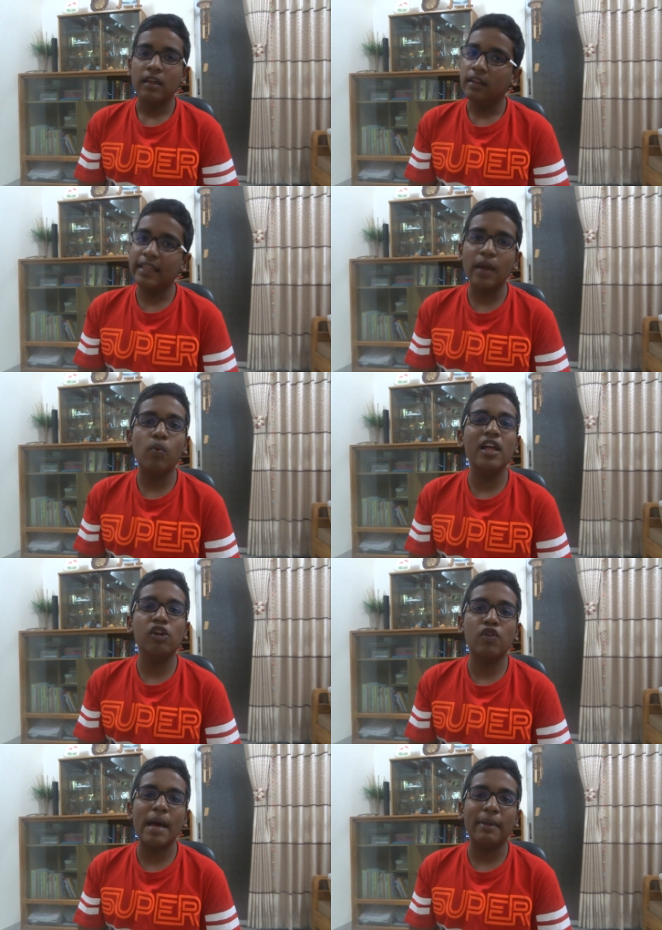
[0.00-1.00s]
They
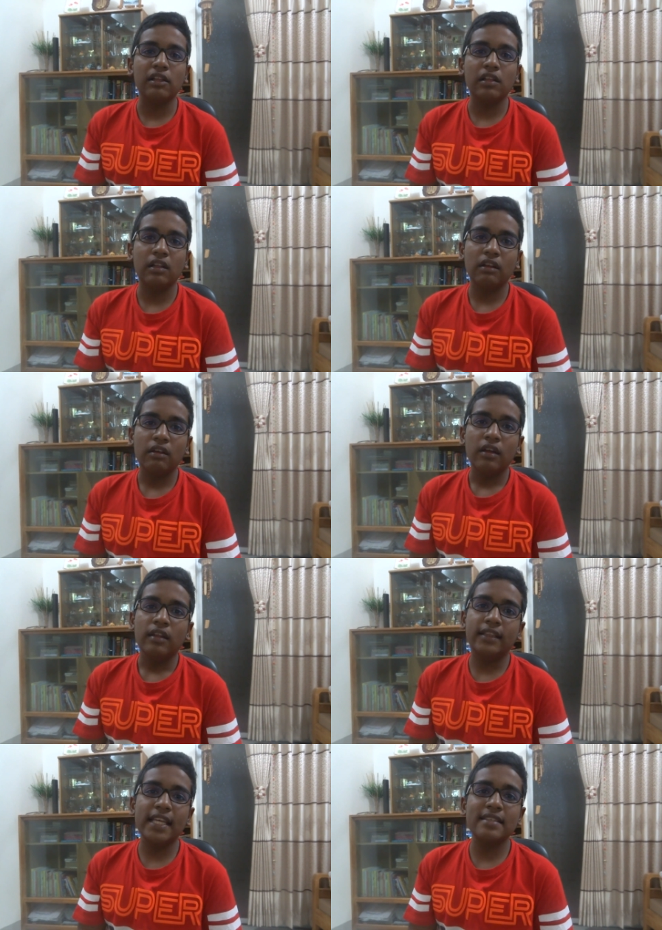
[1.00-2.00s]
will rebel.
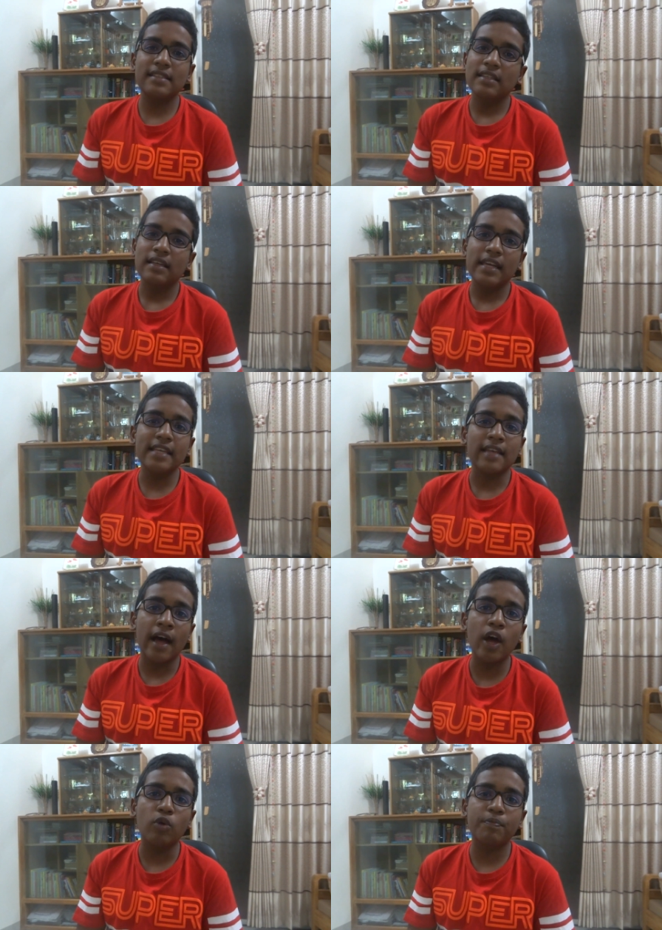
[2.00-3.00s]
This is
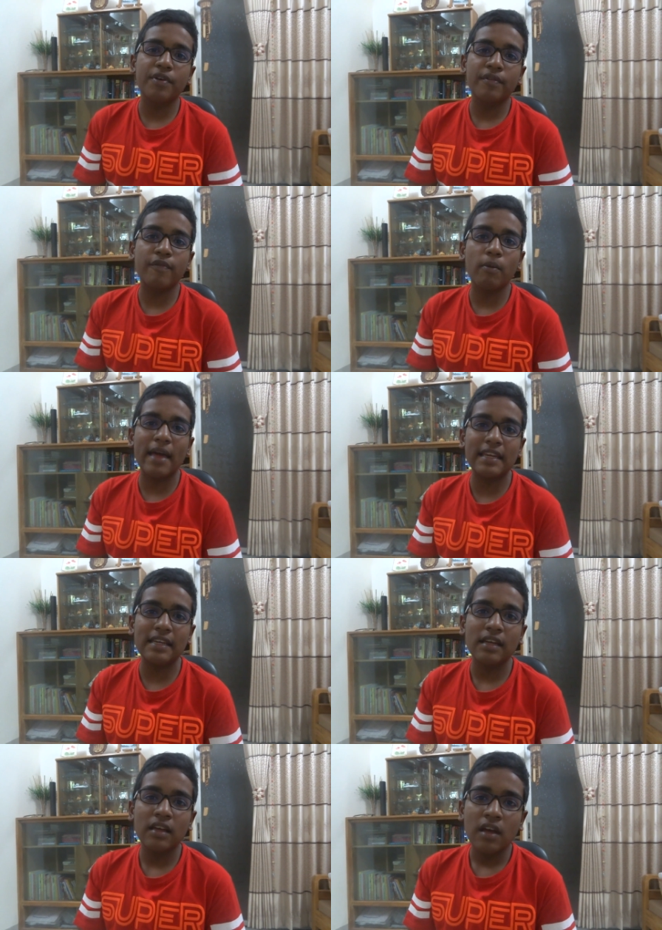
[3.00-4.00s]
hope for
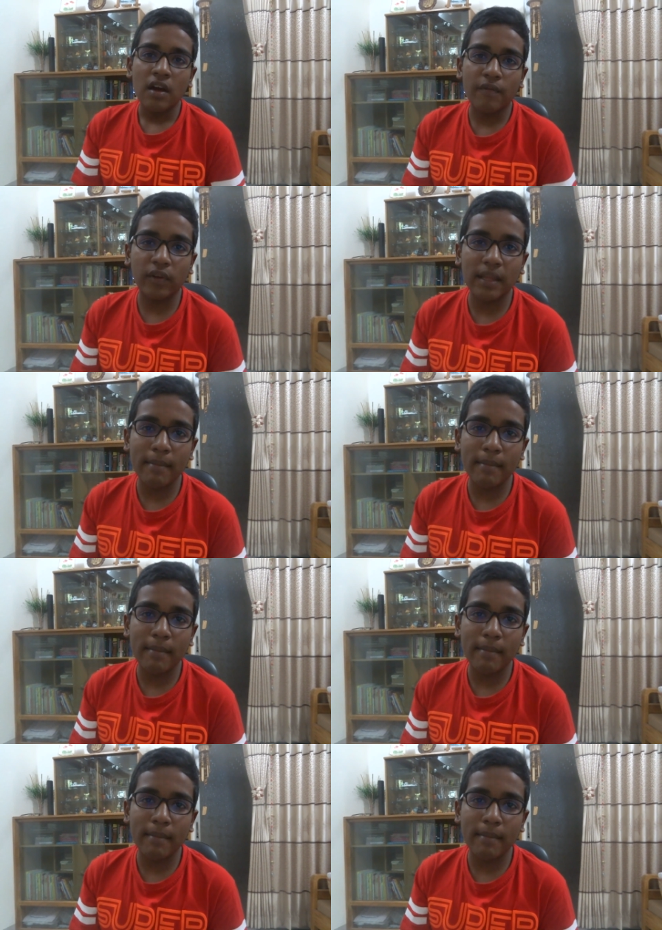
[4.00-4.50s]
many, for the